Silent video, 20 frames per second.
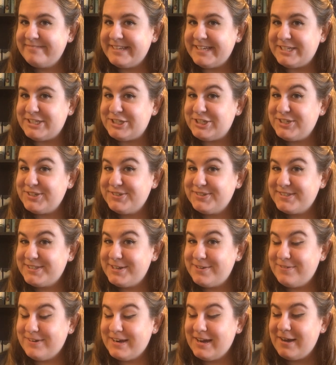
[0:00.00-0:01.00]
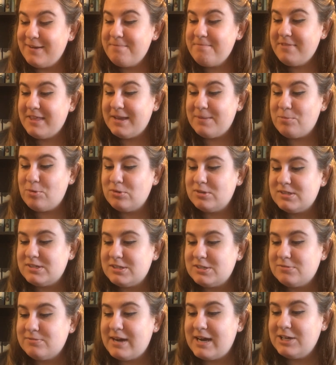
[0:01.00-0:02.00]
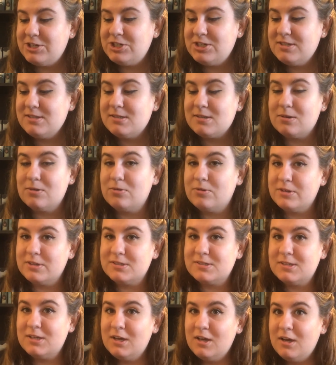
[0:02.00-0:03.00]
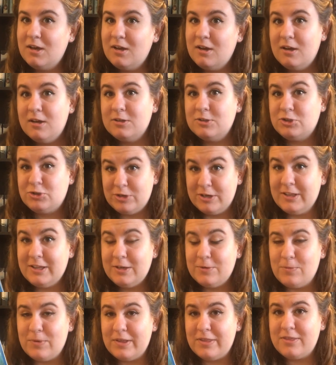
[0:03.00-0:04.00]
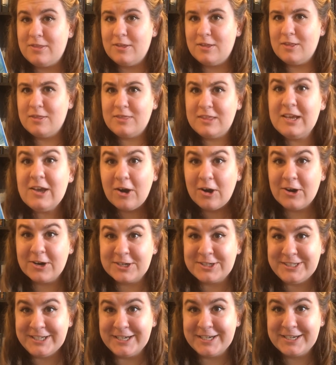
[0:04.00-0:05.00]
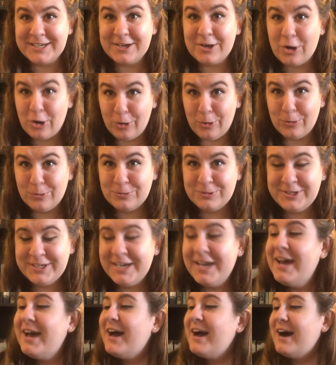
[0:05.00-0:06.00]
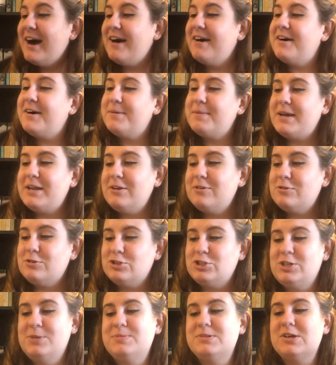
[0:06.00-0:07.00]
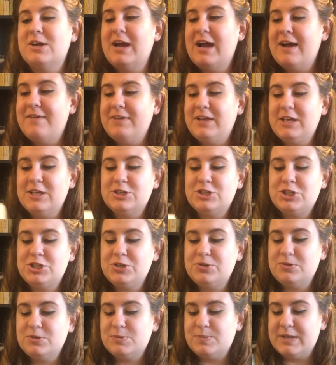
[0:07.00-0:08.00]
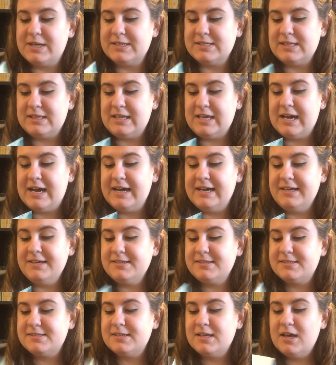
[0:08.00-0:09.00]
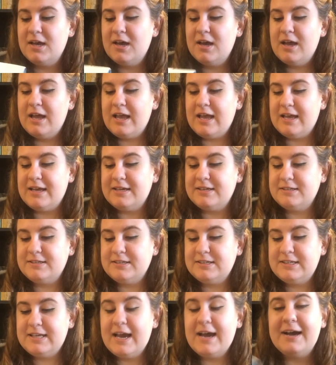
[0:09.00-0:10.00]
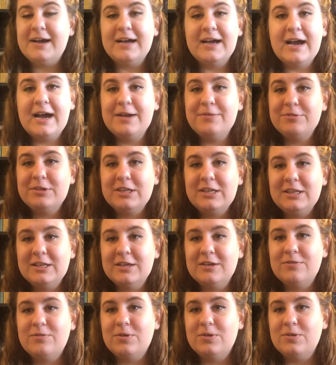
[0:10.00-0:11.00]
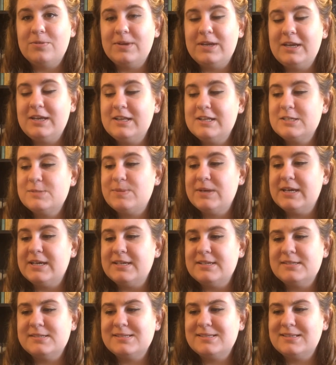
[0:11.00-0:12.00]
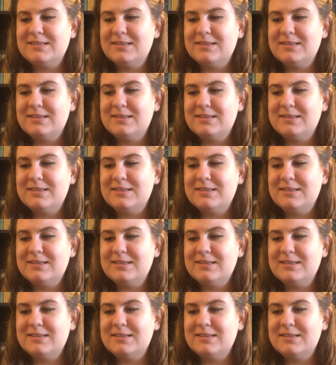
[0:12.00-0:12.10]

issues to overcome, like poisonous rations, and of course, struggling with the Arctic cold. I know their ships are having issues because of the ice. And yeah, I'm really looking forward to reading this because,